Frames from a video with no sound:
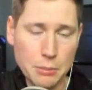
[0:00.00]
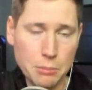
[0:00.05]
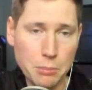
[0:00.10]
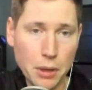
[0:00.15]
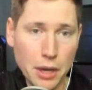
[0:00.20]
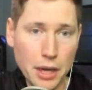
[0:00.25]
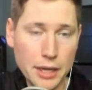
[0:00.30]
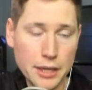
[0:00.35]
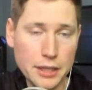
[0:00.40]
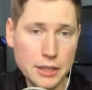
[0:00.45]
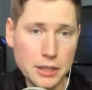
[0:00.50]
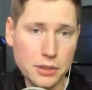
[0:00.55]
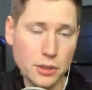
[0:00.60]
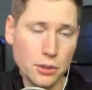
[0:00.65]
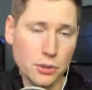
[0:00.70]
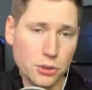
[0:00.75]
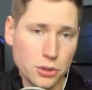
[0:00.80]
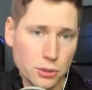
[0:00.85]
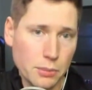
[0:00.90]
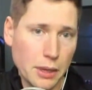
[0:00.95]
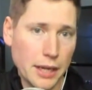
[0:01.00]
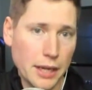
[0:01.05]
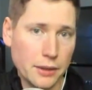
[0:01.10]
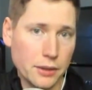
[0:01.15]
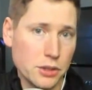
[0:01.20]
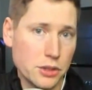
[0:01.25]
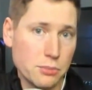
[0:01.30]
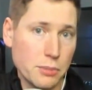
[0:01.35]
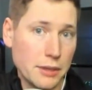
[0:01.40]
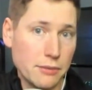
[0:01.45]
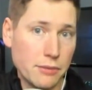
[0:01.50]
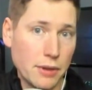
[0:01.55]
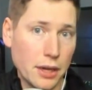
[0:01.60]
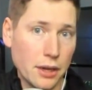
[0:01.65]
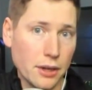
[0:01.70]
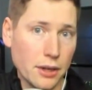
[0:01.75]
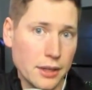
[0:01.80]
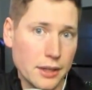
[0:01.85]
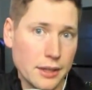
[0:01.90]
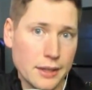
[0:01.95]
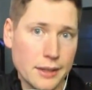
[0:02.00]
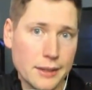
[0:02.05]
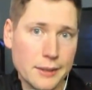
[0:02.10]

but, you know, your mileage may vary.